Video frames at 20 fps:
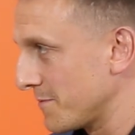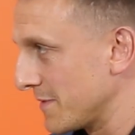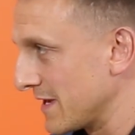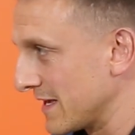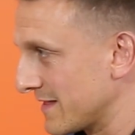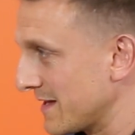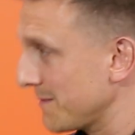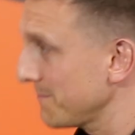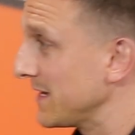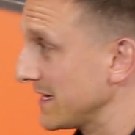for me.
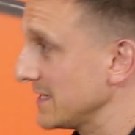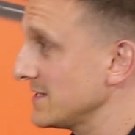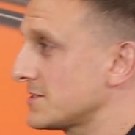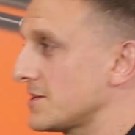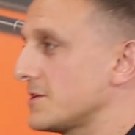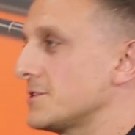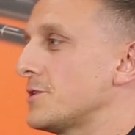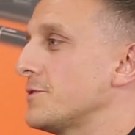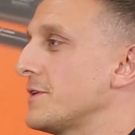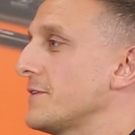That means
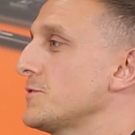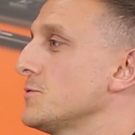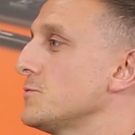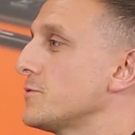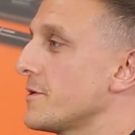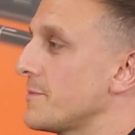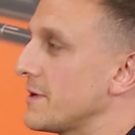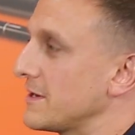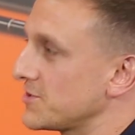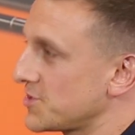I don't have to
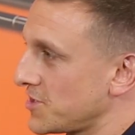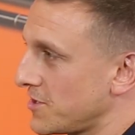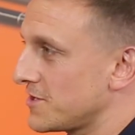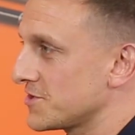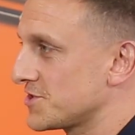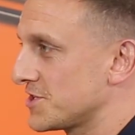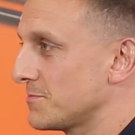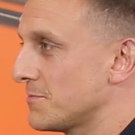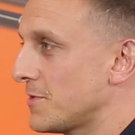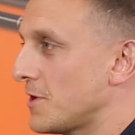worry about
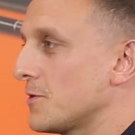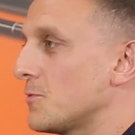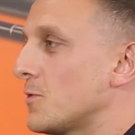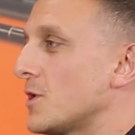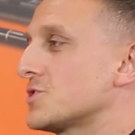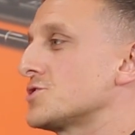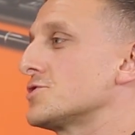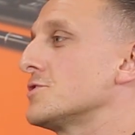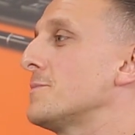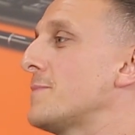charging my
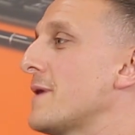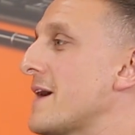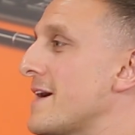watch up